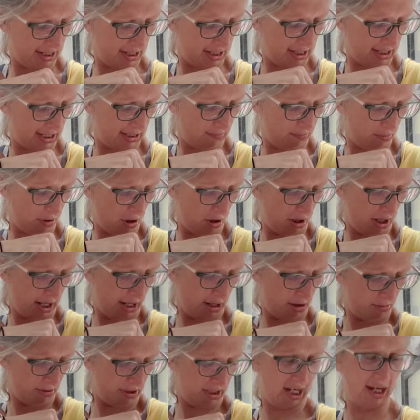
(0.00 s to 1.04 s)
this part
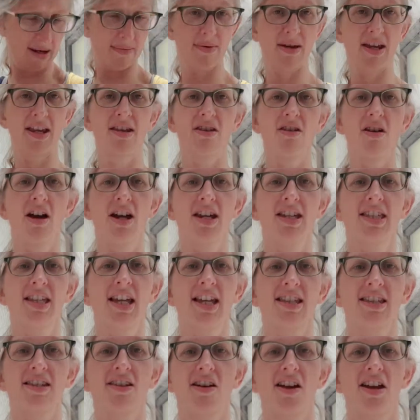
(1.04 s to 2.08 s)
helps keep it nice
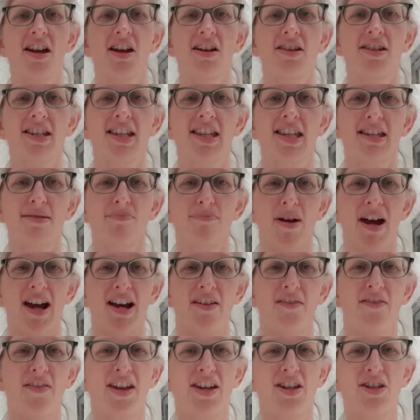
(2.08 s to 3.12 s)
and tight under the back
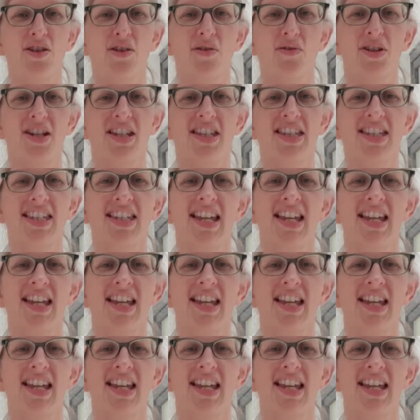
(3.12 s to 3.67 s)
of their shoulders,